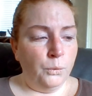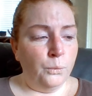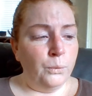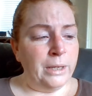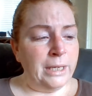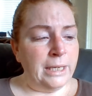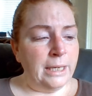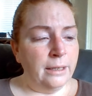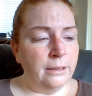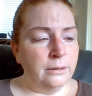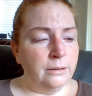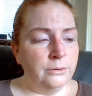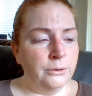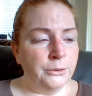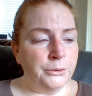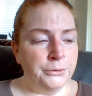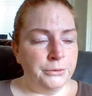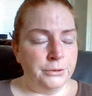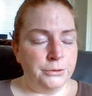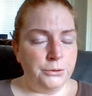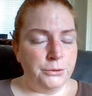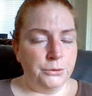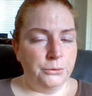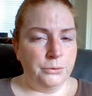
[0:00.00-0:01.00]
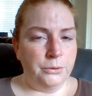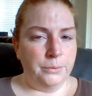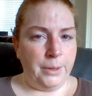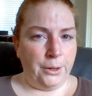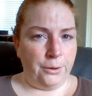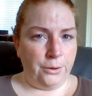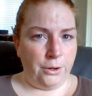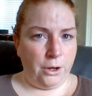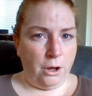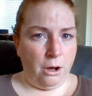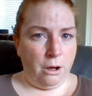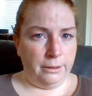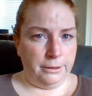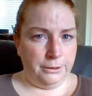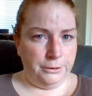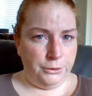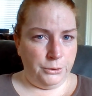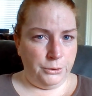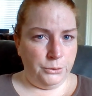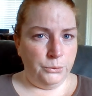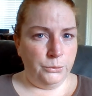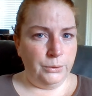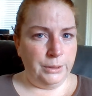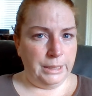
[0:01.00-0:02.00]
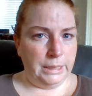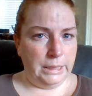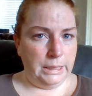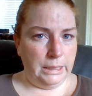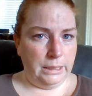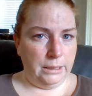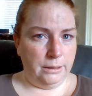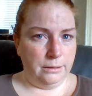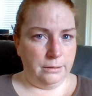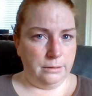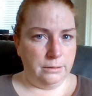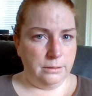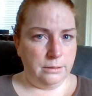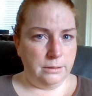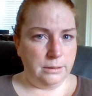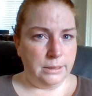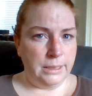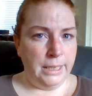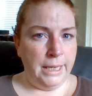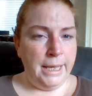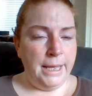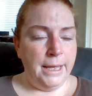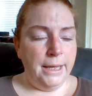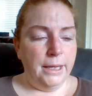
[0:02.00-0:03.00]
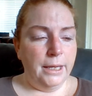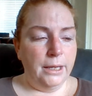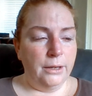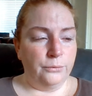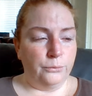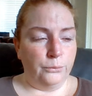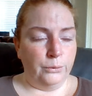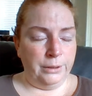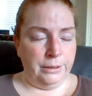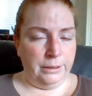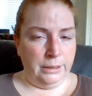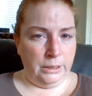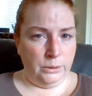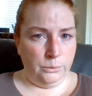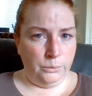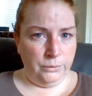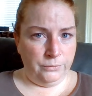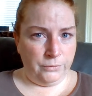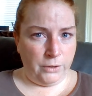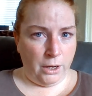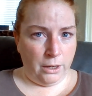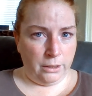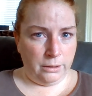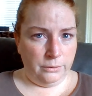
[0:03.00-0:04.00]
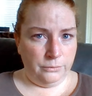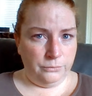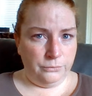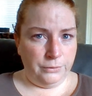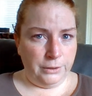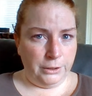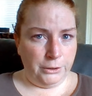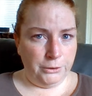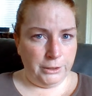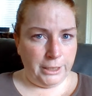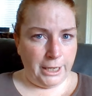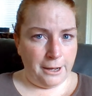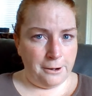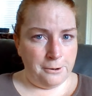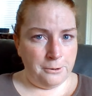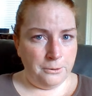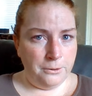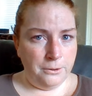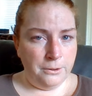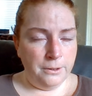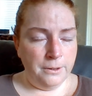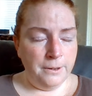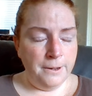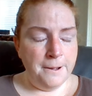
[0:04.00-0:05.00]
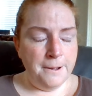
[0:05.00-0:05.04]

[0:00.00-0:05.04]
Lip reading: We can't learn the truth about God and who he is if we think we've got it figured out.